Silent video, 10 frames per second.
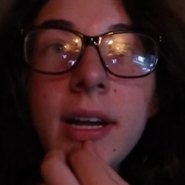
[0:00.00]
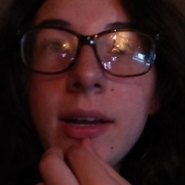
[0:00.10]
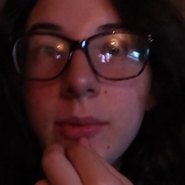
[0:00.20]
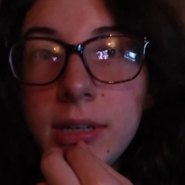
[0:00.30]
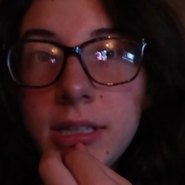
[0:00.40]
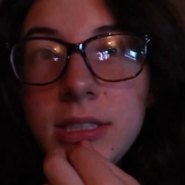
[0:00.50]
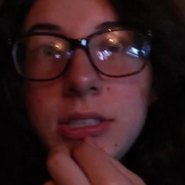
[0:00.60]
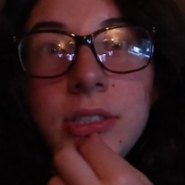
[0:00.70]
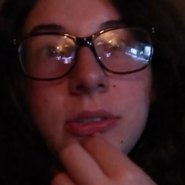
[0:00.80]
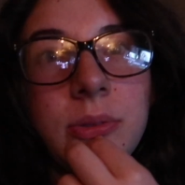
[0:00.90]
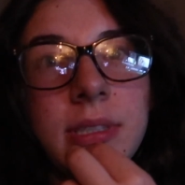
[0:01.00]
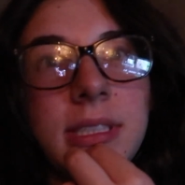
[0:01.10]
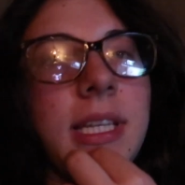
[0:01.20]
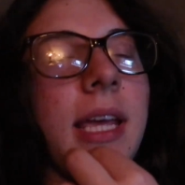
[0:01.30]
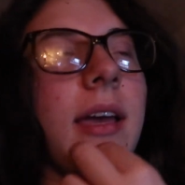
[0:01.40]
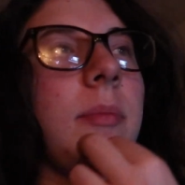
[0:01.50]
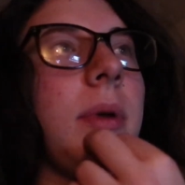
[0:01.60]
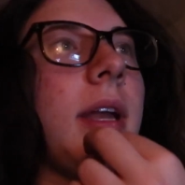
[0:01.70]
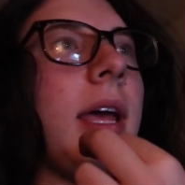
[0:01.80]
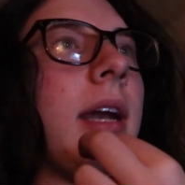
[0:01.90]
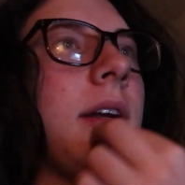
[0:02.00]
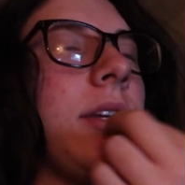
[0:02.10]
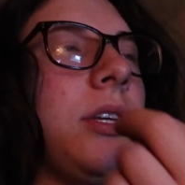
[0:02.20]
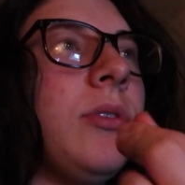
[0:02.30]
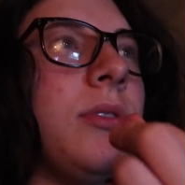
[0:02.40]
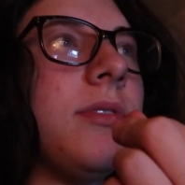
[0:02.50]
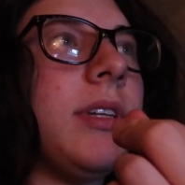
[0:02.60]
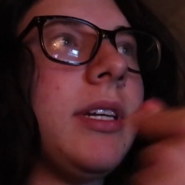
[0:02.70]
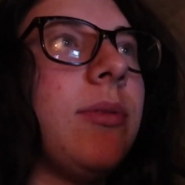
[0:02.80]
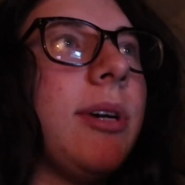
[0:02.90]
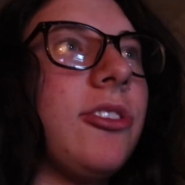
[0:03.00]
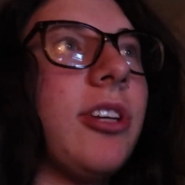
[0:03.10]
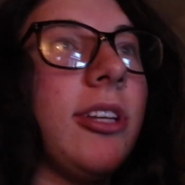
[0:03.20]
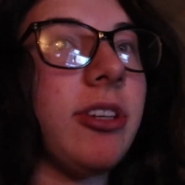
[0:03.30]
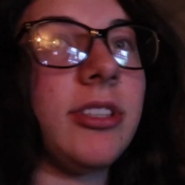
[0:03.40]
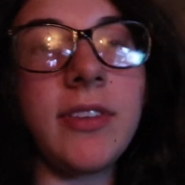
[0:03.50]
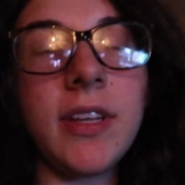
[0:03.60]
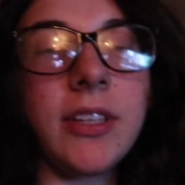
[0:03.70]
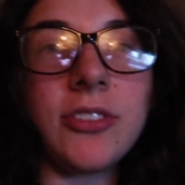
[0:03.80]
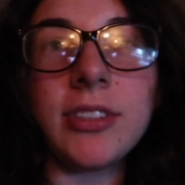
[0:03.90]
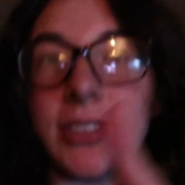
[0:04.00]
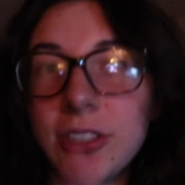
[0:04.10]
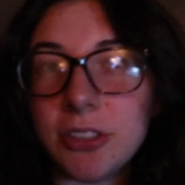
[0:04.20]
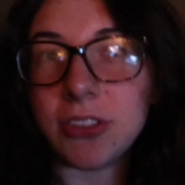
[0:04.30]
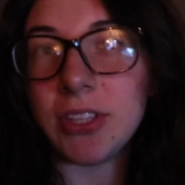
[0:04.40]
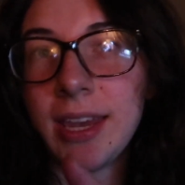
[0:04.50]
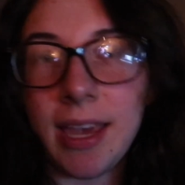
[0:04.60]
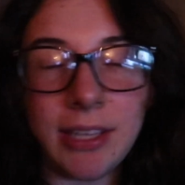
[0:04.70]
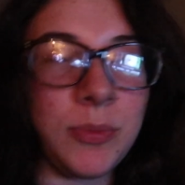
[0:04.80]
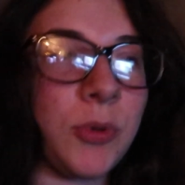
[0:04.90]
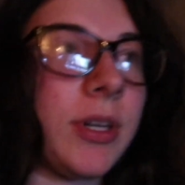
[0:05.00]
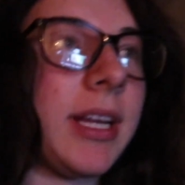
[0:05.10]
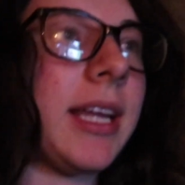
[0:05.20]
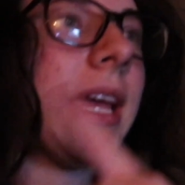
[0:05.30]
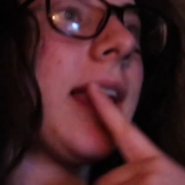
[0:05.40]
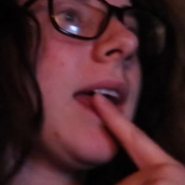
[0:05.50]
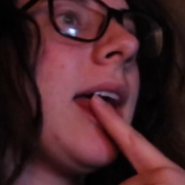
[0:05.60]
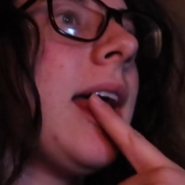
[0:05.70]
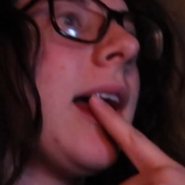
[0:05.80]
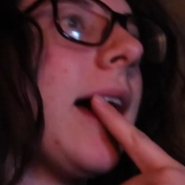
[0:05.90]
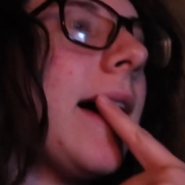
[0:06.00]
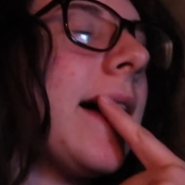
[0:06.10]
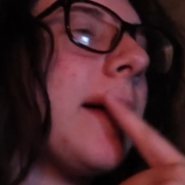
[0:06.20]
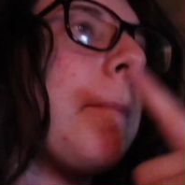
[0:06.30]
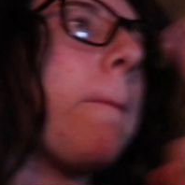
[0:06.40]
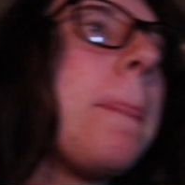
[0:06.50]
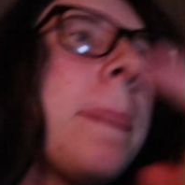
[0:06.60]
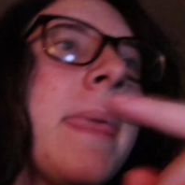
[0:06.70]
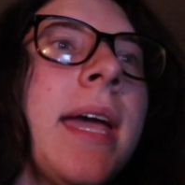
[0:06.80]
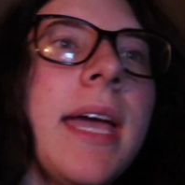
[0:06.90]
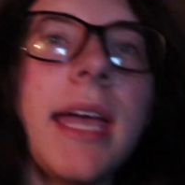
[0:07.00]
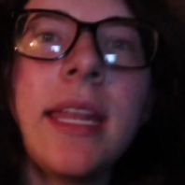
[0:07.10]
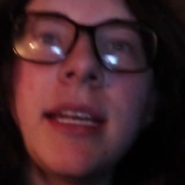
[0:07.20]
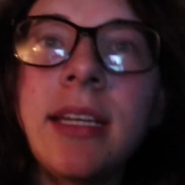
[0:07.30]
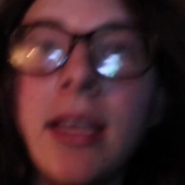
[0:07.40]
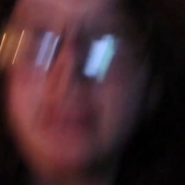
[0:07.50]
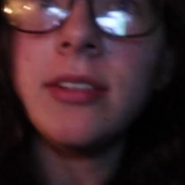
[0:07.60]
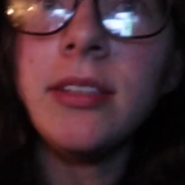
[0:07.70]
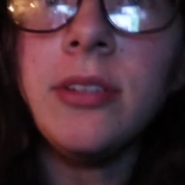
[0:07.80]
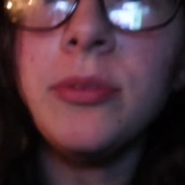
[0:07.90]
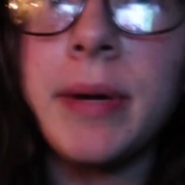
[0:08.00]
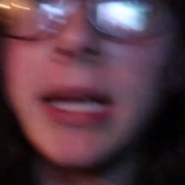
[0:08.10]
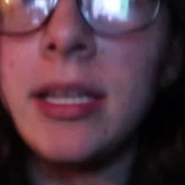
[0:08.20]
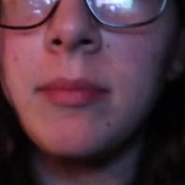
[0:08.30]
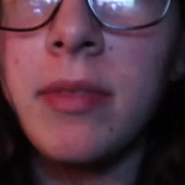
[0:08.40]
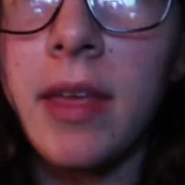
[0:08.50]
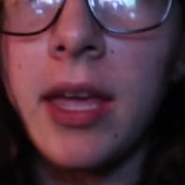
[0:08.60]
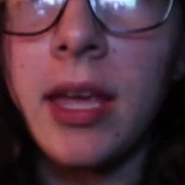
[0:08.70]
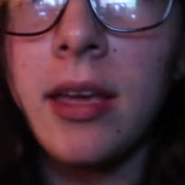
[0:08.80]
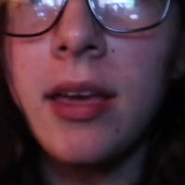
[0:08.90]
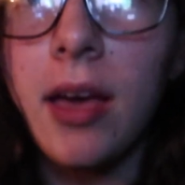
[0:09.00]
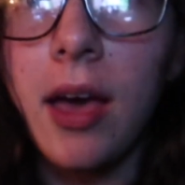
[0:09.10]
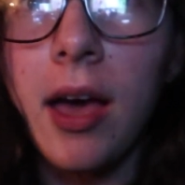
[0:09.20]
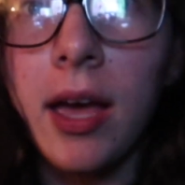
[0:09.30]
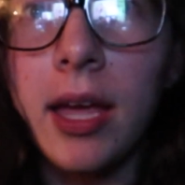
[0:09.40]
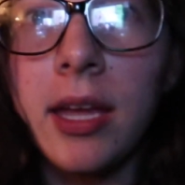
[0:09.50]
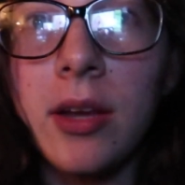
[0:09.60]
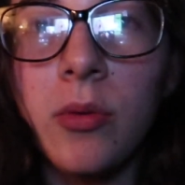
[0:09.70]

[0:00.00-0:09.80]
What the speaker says: I wanted to stay up and edit a YouTube video, which I just finished. It's currently exporting. And another little random thing I